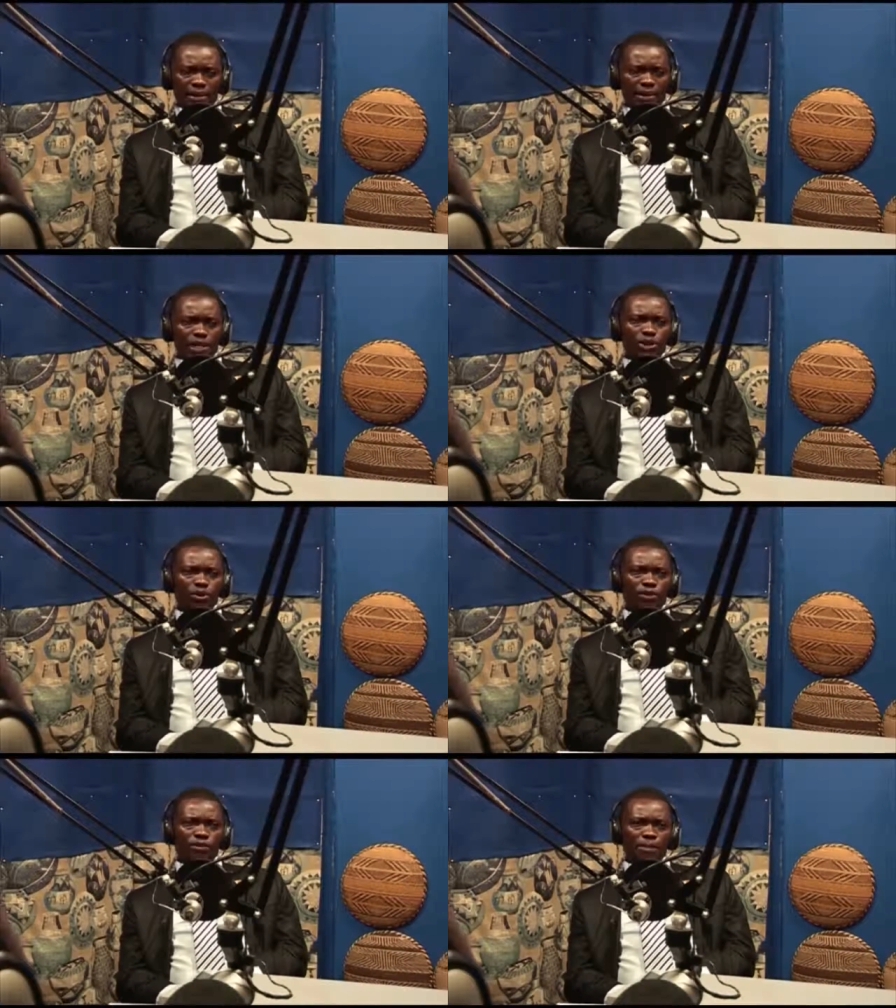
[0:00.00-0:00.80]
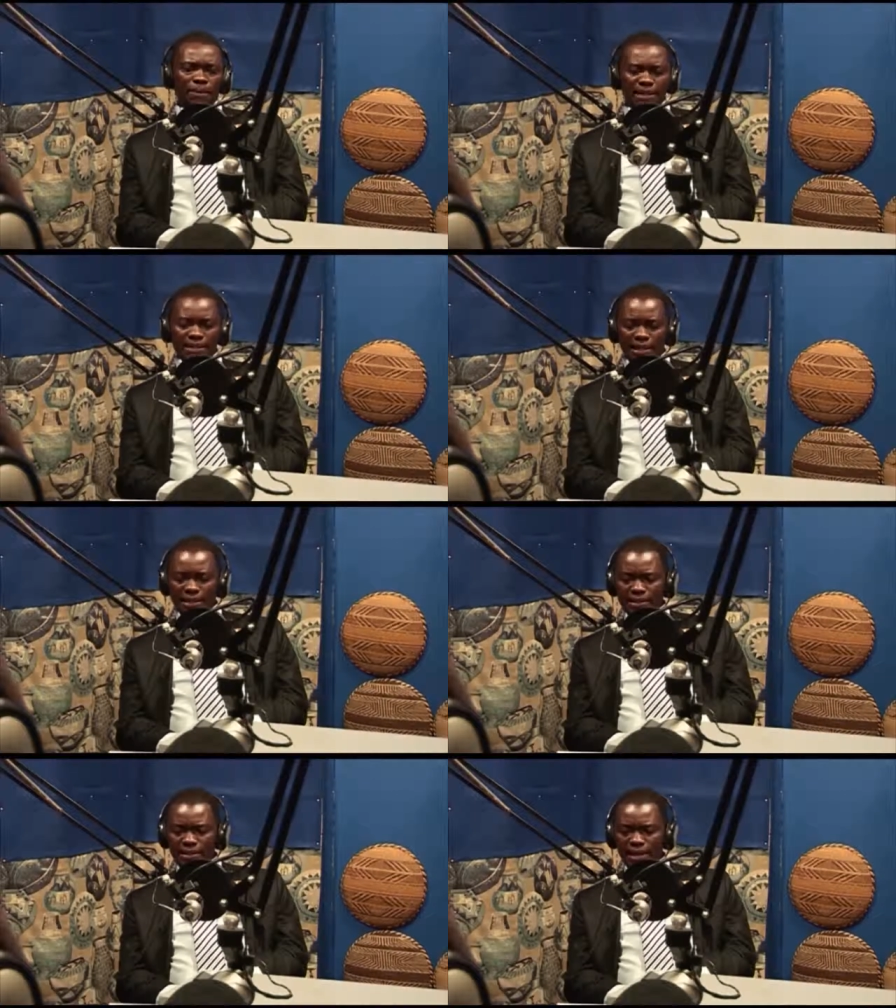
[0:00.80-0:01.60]
issue of the
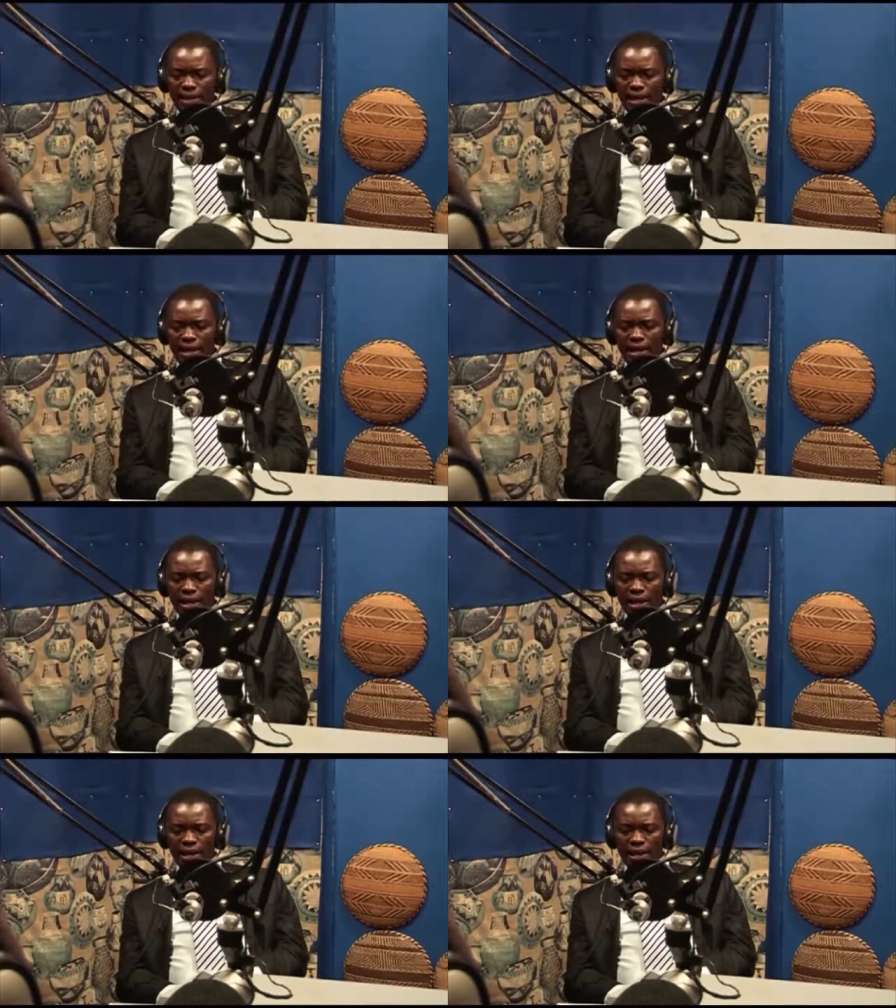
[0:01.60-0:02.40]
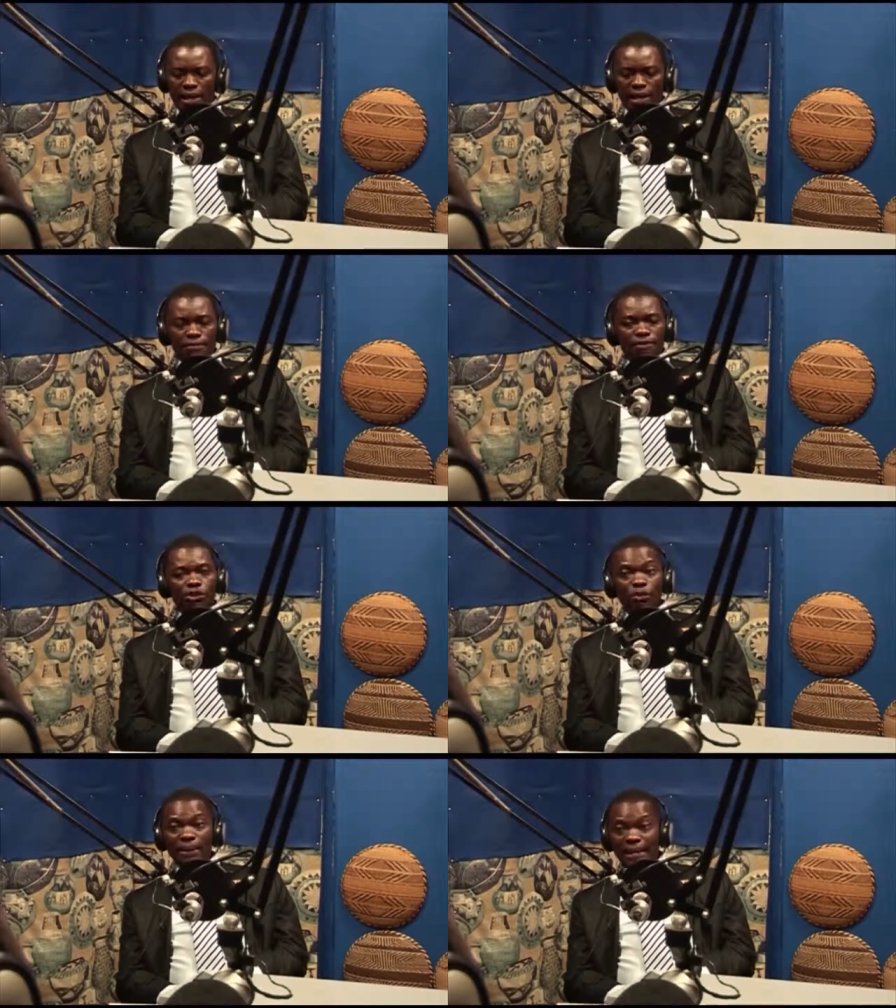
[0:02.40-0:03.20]
president
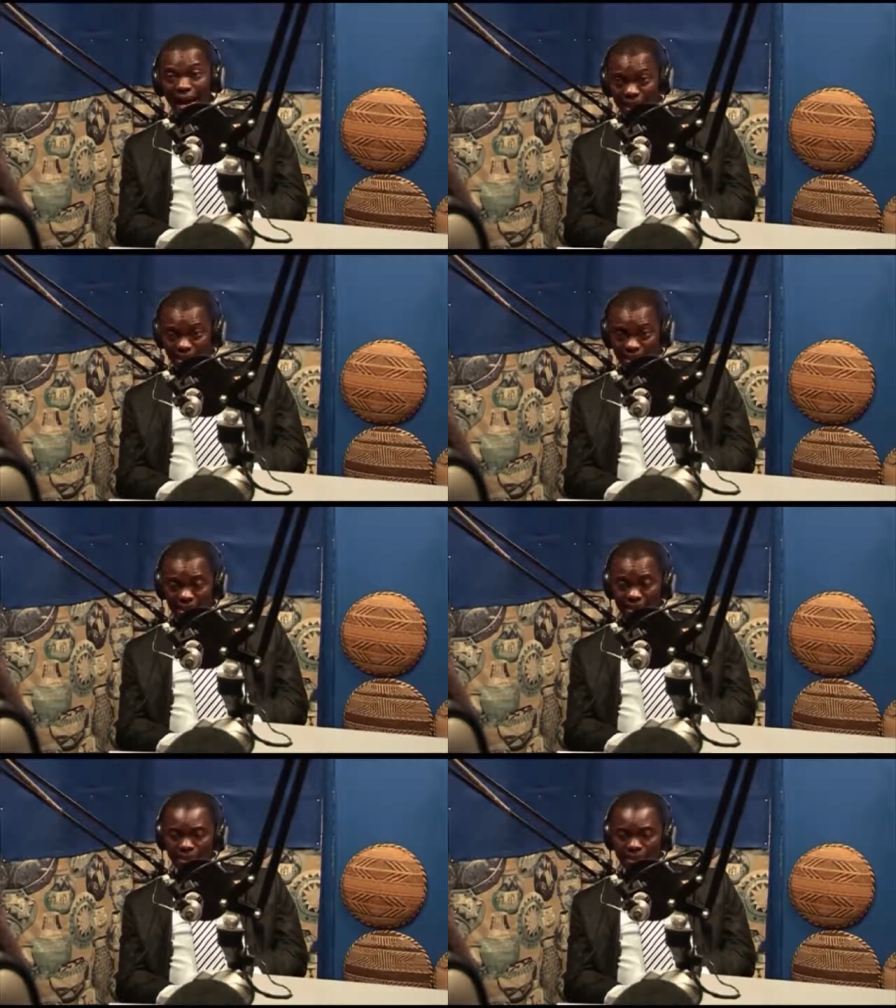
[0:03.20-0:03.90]
having to be guided